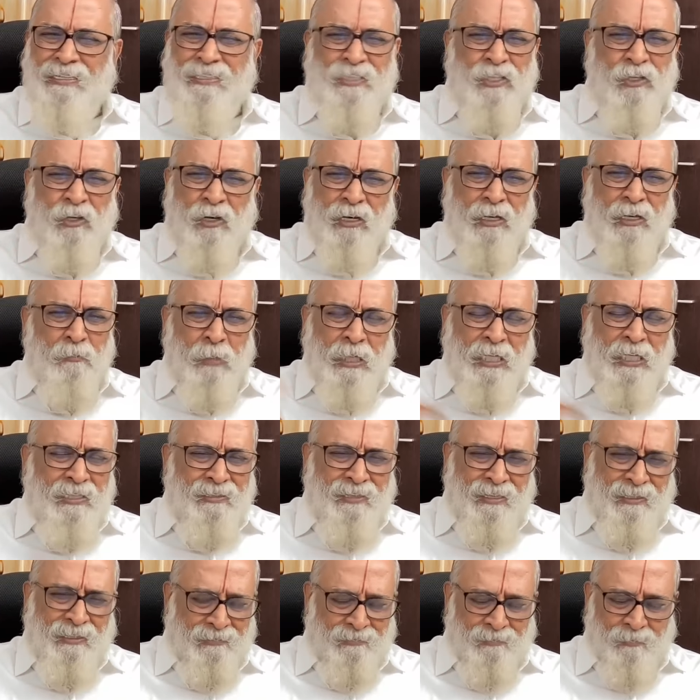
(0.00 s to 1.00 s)
It's not a
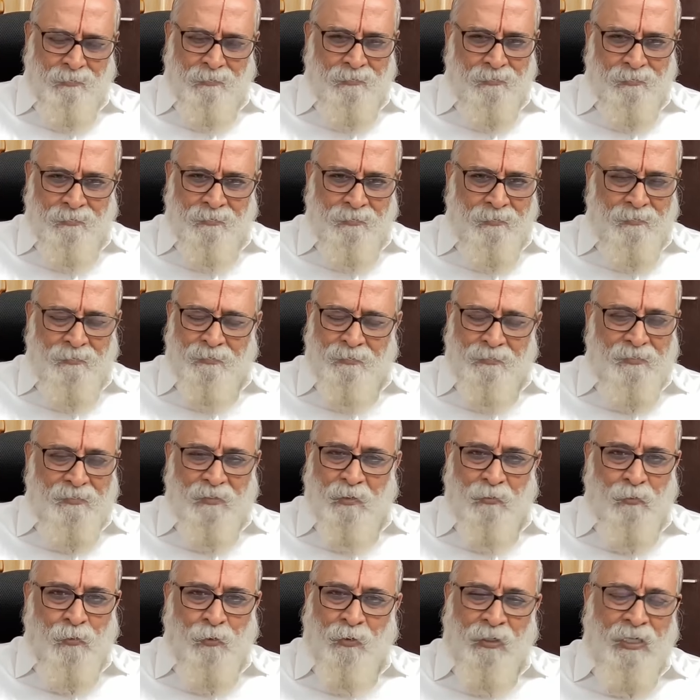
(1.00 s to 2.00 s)
big thing.
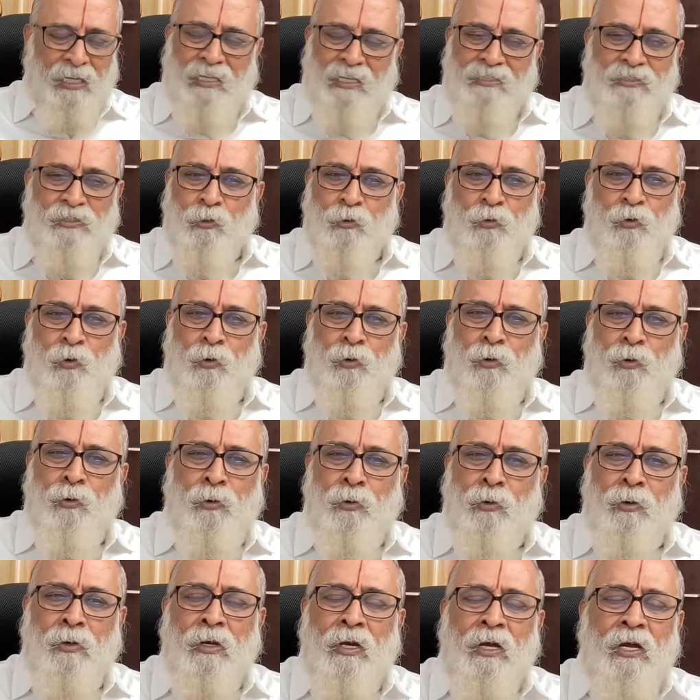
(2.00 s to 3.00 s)
Okay,
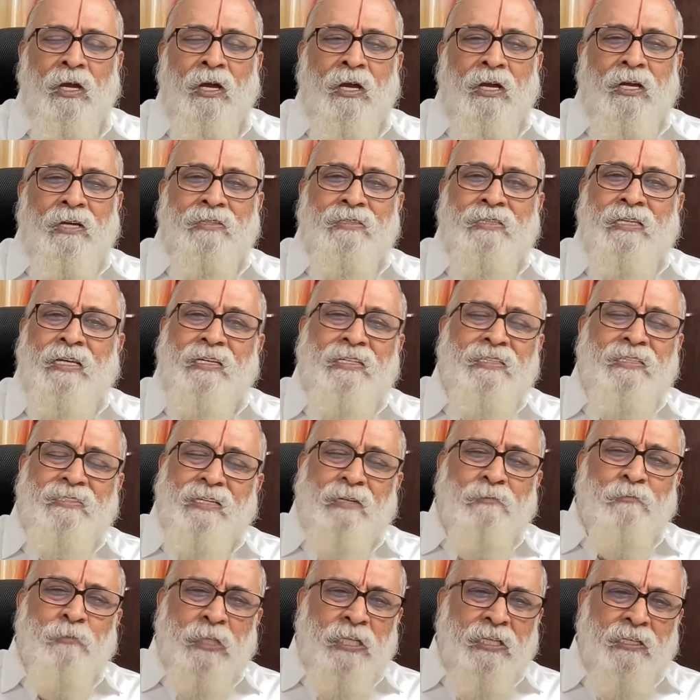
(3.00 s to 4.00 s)
so there
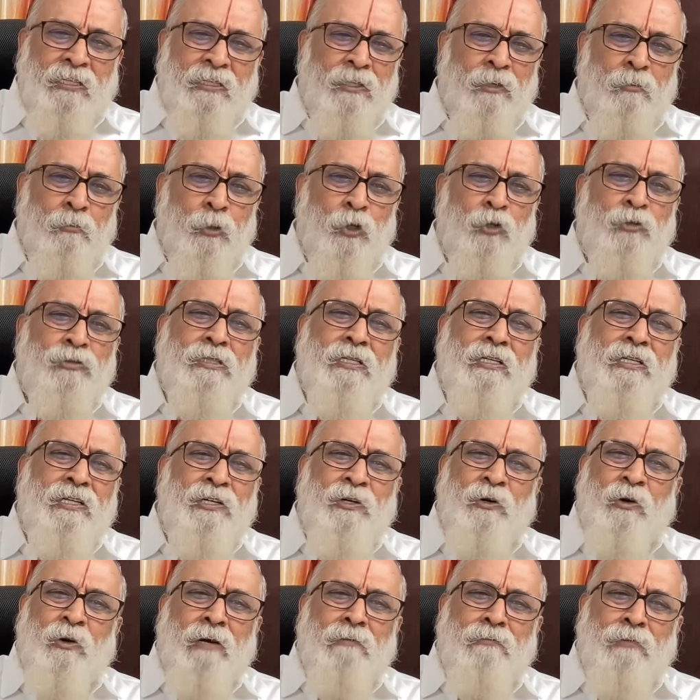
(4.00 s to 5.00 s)
is something in the books
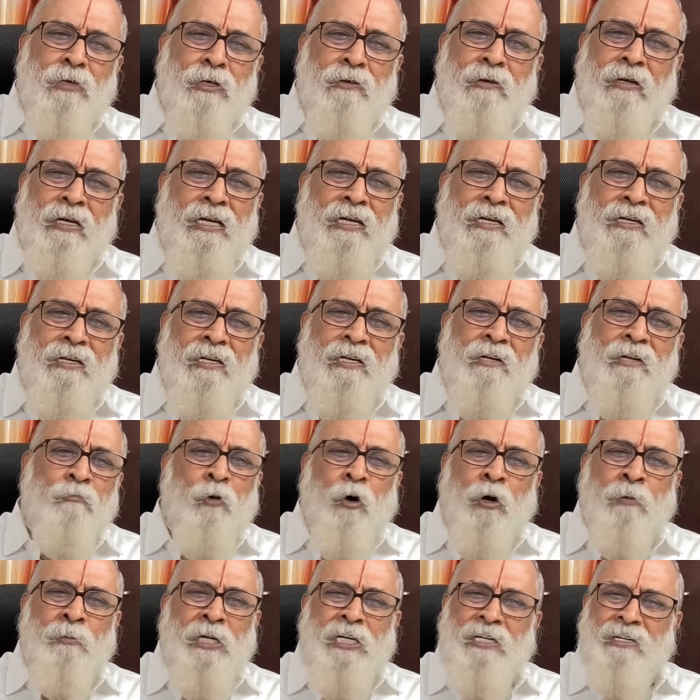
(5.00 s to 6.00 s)
and you have to read and
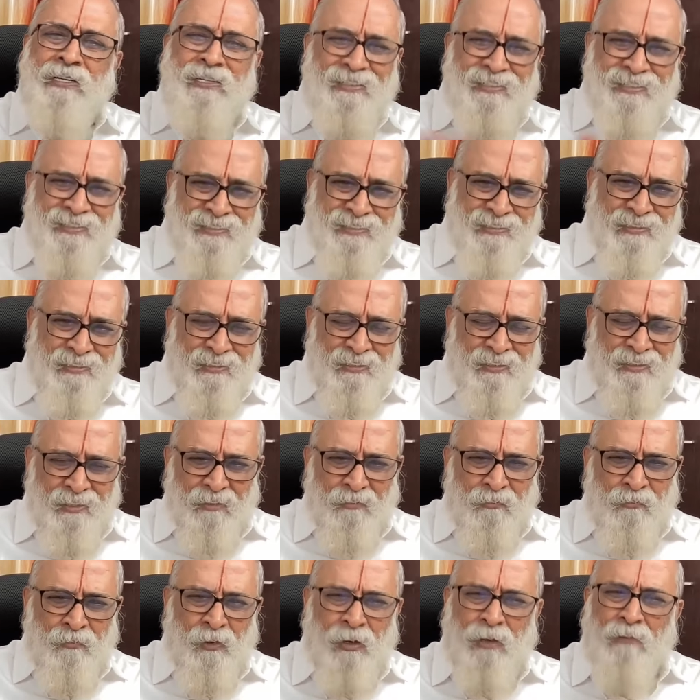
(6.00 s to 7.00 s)
vomit it.
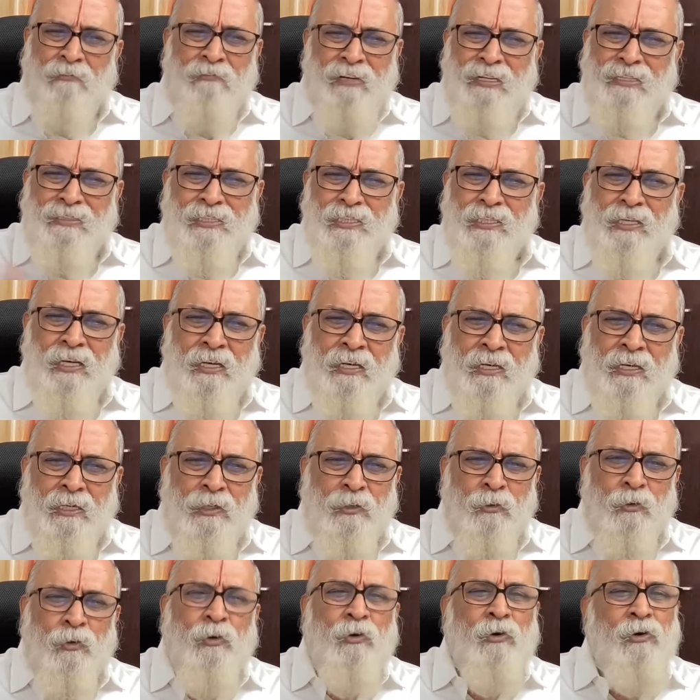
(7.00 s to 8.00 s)
For which uh,
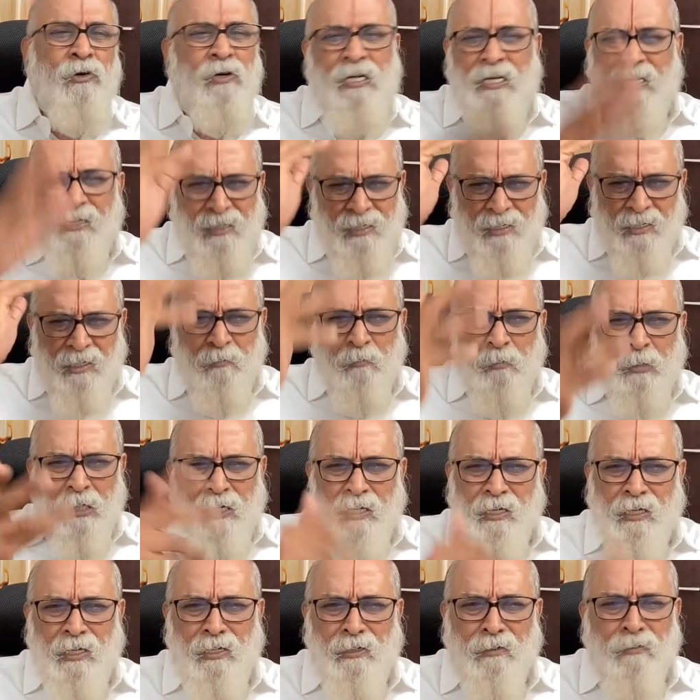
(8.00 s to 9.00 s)
you don't need any
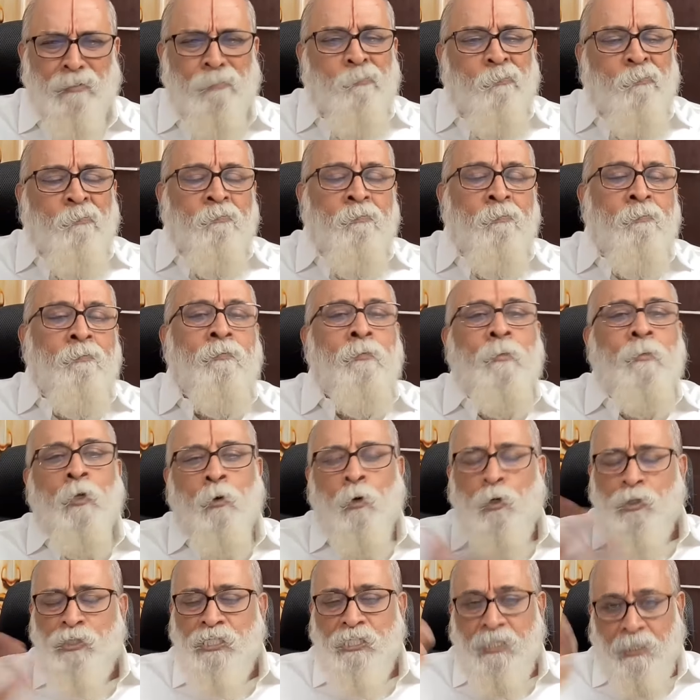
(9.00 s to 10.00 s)
big uh,
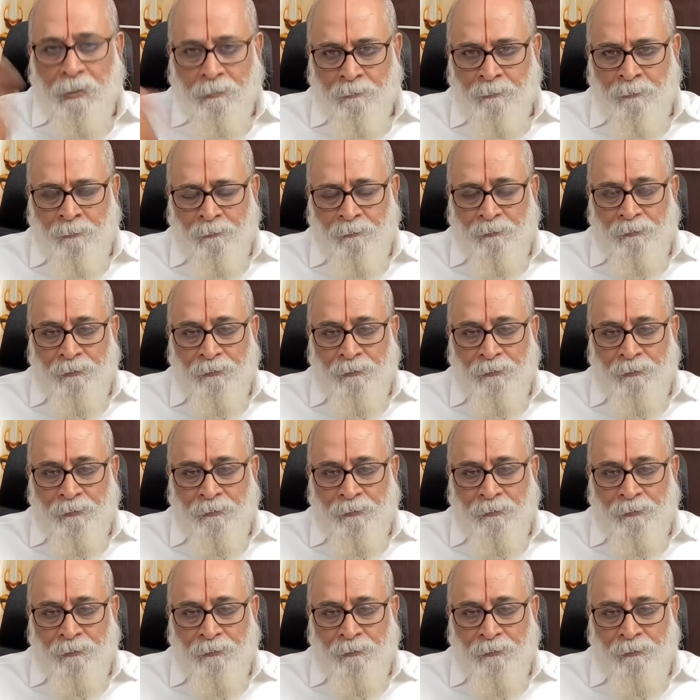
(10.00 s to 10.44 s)
coaching.